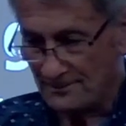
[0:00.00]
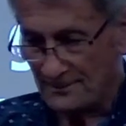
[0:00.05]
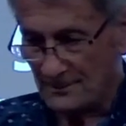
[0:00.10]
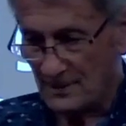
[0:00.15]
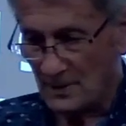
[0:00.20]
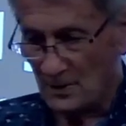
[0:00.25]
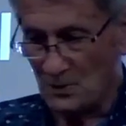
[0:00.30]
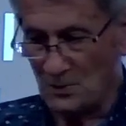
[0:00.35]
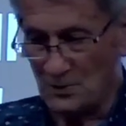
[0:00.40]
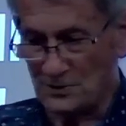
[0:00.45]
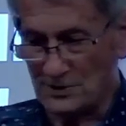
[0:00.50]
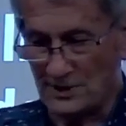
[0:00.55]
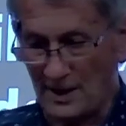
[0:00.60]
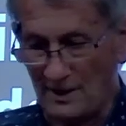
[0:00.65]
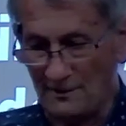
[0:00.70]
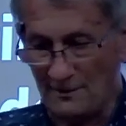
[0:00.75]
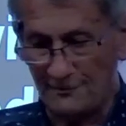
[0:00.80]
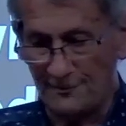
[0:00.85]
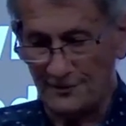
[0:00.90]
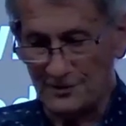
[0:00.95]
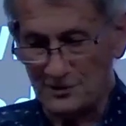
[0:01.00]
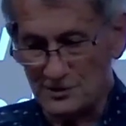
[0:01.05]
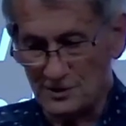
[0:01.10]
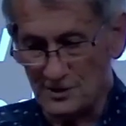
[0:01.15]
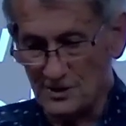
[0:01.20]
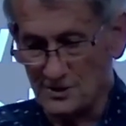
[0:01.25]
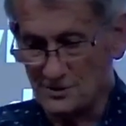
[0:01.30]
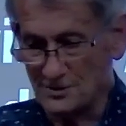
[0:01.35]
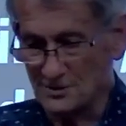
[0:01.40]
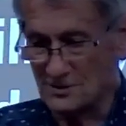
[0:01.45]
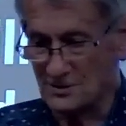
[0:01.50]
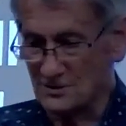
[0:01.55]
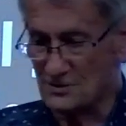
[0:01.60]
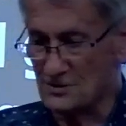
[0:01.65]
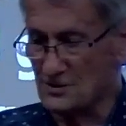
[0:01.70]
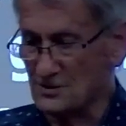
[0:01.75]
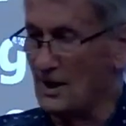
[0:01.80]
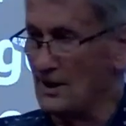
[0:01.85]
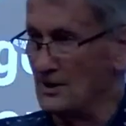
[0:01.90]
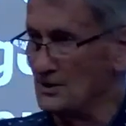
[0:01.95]
whose love for Jesus is
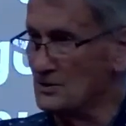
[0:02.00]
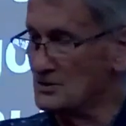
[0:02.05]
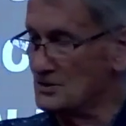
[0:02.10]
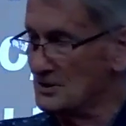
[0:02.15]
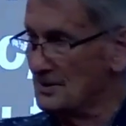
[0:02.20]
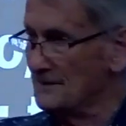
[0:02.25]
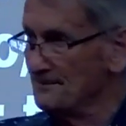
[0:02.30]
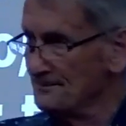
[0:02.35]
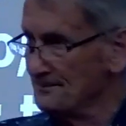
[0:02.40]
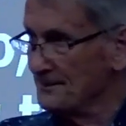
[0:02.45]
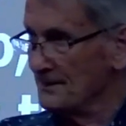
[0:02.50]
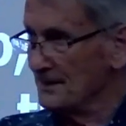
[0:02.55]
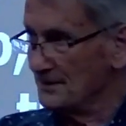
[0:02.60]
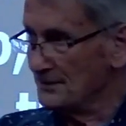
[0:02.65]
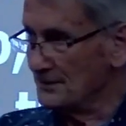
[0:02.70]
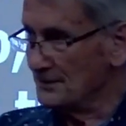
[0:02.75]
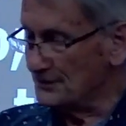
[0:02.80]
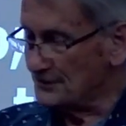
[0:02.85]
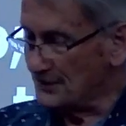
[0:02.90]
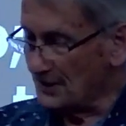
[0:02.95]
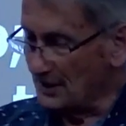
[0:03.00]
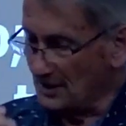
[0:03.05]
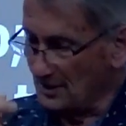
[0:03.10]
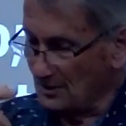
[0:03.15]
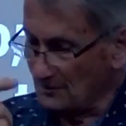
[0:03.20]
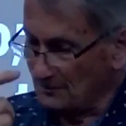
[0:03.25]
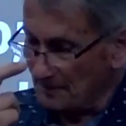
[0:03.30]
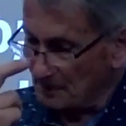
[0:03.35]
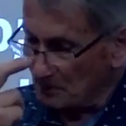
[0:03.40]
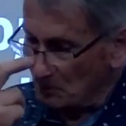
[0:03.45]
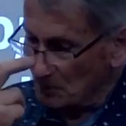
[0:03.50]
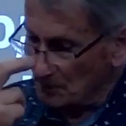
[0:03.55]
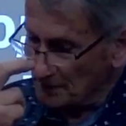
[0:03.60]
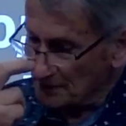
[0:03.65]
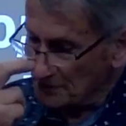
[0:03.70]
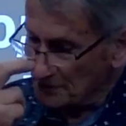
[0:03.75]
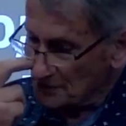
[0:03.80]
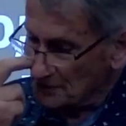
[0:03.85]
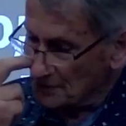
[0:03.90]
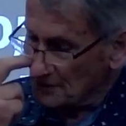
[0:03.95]
such that they have been willing
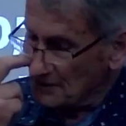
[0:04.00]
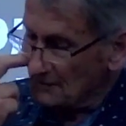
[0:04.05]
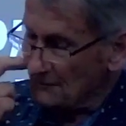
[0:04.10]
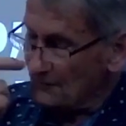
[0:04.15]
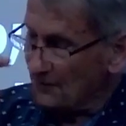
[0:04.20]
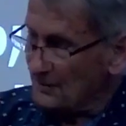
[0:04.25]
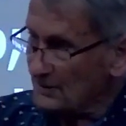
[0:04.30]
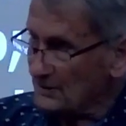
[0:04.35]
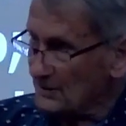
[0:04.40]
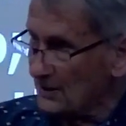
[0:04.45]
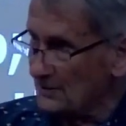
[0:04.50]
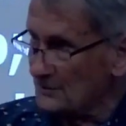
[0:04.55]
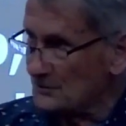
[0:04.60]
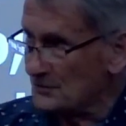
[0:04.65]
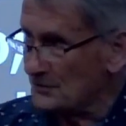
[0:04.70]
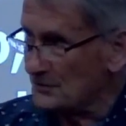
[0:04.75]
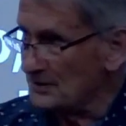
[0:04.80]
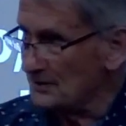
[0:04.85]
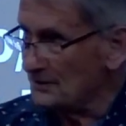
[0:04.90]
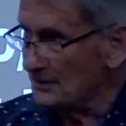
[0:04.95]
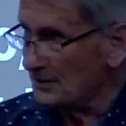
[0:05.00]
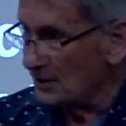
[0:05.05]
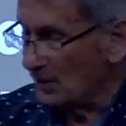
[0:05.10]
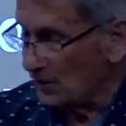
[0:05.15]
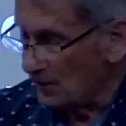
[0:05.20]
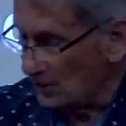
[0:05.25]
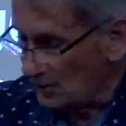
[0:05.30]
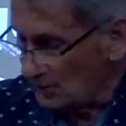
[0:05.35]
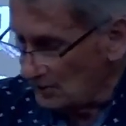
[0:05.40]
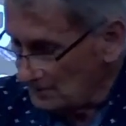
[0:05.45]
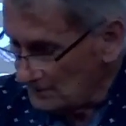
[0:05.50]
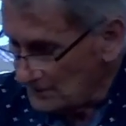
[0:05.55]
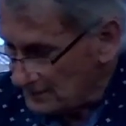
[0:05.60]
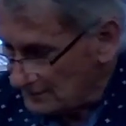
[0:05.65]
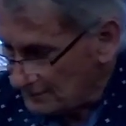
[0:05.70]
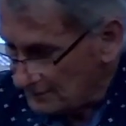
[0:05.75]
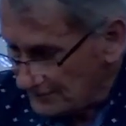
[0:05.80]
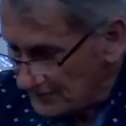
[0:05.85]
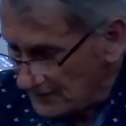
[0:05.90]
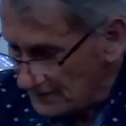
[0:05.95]
to leave their country, their home, their
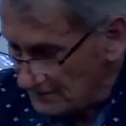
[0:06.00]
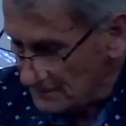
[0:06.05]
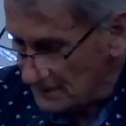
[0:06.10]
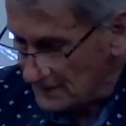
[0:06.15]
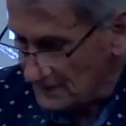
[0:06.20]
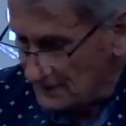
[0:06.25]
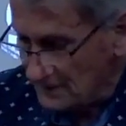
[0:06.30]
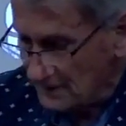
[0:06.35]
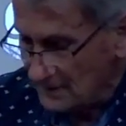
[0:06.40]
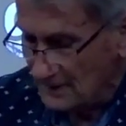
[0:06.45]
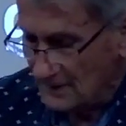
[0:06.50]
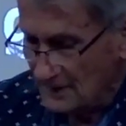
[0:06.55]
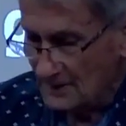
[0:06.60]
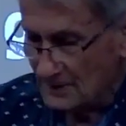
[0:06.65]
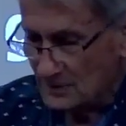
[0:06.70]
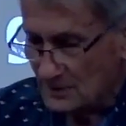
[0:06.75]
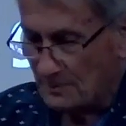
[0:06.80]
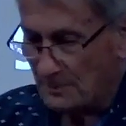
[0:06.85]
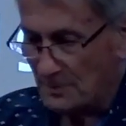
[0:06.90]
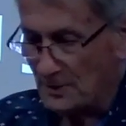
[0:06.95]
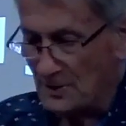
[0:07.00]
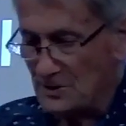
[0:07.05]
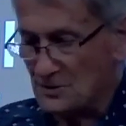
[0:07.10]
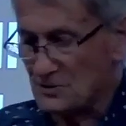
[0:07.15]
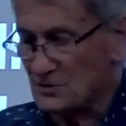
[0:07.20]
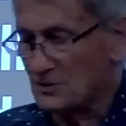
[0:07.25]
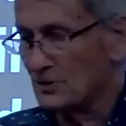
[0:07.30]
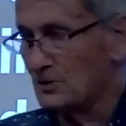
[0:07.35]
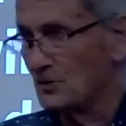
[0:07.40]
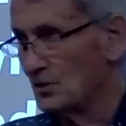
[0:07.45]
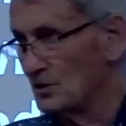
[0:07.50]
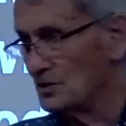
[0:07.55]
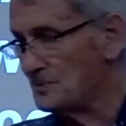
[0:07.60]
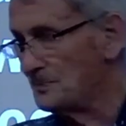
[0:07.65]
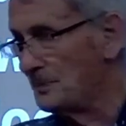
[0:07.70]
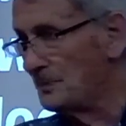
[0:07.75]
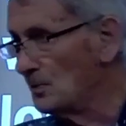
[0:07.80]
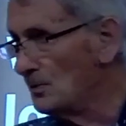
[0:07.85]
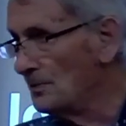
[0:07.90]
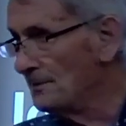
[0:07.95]
family to preach the
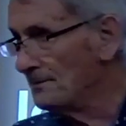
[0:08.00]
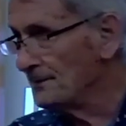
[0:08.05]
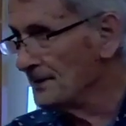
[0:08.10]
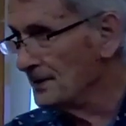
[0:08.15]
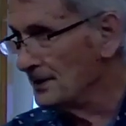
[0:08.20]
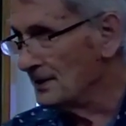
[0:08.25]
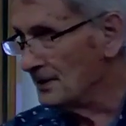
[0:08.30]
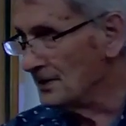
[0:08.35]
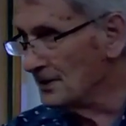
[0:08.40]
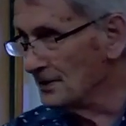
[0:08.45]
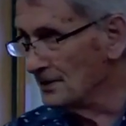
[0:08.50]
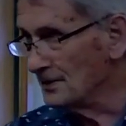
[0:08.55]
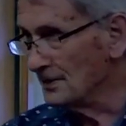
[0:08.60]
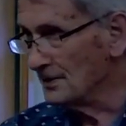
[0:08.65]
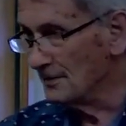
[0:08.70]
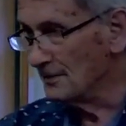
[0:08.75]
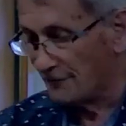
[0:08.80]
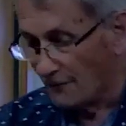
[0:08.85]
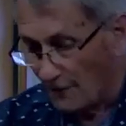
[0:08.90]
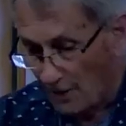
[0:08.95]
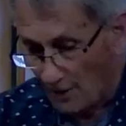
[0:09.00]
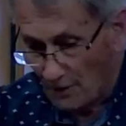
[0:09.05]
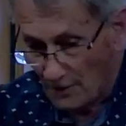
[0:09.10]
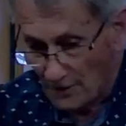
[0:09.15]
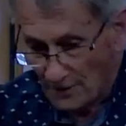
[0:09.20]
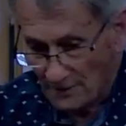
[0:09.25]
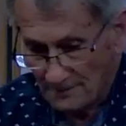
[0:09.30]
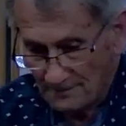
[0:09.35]
gospel in foreign,